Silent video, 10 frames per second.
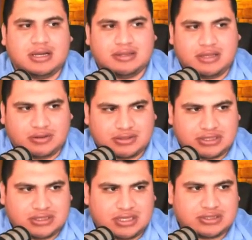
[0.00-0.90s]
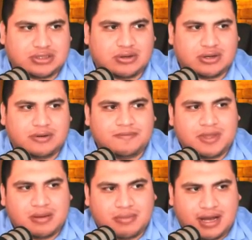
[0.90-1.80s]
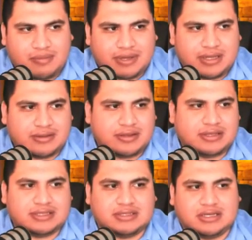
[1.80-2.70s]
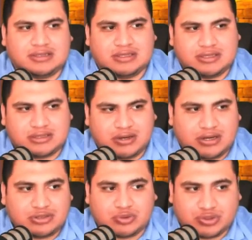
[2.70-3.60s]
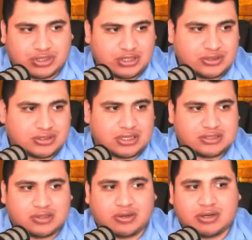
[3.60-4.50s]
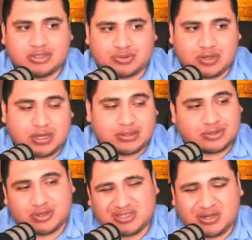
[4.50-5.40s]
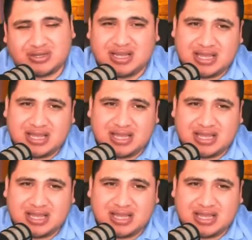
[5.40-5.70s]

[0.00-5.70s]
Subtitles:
Nelson is not a starter. Mohamed Effendi is not a starter. Jorginho is not a starter. Trossard